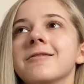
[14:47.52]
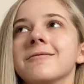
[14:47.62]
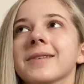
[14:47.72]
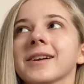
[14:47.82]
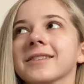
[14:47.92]

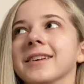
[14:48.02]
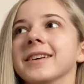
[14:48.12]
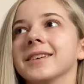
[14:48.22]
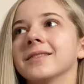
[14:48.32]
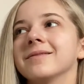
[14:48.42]
when I was
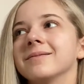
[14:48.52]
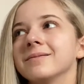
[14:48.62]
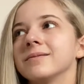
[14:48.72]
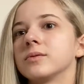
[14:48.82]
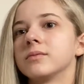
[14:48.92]
like
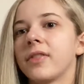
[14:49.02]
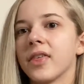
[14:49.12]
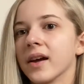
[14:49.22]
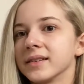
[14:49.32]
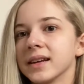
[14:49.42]

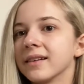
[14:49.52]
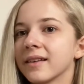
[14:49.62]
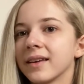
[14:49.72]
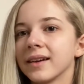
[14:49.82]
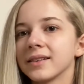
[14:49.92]
13, I
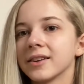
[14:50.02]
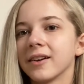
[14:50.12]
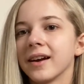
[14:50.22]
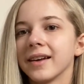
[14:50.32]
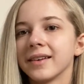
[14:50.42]
think, so
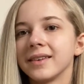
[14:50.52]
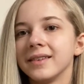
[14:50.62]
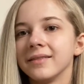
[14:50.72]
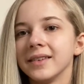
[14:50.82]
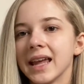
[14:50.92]
like
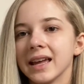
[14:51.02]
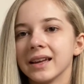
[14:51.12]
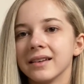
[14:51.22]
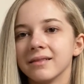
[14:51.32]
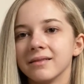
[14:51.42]

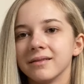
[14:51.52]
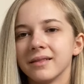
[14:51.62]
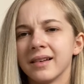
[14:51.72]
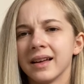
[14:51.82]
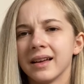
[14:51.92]
year
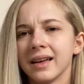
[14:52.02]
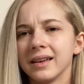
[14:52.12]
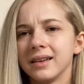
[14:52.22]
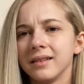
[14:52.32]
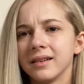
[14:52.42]

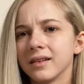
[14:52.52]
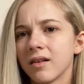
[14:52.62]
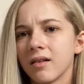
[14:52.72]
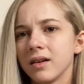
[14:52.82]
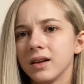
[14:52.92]
8, year
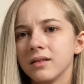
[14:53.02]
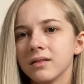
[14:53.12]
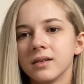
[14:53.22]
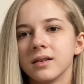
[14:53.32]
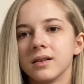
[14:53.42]
9
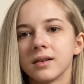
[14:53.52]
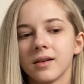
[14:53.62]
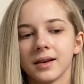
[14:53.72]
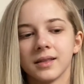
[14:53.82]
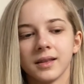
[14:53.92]

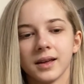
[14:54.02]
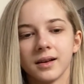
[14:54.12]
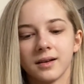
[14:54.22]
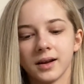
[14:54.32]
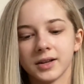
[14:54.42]
kind of thing.
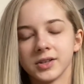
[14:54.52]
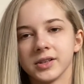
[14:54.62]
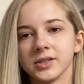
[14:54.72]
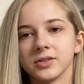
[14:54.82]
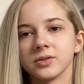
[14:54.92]
Like, took
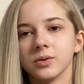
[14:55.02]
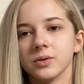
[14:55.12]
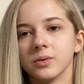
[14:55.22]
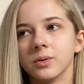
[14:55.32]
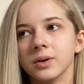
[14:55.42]
it to
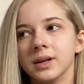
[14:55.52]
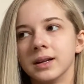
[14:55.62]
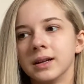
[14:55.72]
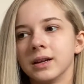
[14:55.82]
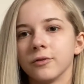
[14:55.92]
school,
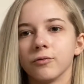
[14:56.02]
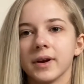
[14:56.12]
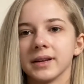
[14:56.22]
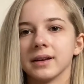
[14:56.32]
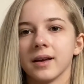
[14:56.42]

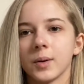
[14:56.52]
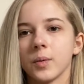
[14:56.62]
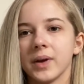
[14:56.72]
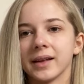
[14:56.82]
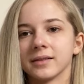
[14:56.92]
read it like when
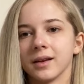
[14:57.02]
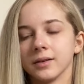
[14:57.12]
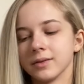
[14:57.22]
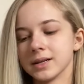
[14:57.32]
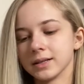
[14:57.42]
we had silent
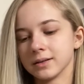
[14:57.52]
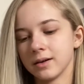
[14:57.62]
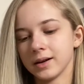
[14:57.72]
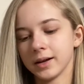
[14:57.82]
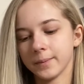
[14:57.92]
reading
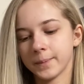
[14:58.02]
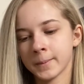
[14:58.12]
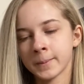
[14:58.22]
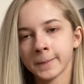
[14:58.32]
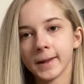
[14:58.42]
time.
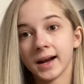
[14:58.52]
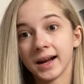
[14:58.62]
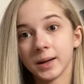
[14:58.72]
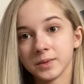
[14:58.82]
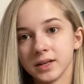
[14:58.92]
and I
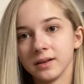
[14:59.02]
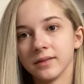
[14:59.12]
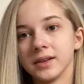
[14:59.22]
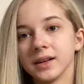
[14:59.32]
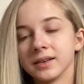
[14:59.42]
absolutely
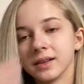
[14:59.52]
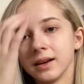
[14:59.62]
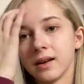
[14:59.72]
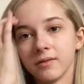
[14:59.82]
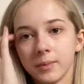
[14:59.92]
loved it because I
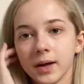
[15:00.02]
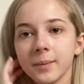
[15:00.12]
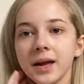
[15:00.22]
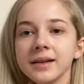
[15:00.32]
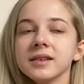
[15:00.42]
love
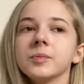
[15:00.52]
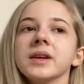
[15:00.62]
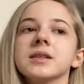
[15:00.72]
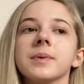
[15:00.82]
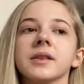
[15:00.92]
mermaids. It's
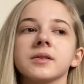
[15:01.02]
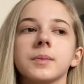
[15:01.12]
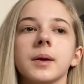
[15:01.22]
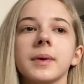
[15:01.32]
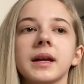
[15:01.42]
basically about this
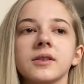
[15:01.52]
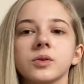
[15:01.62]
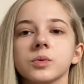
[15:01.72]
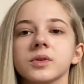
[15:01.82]
mermaid called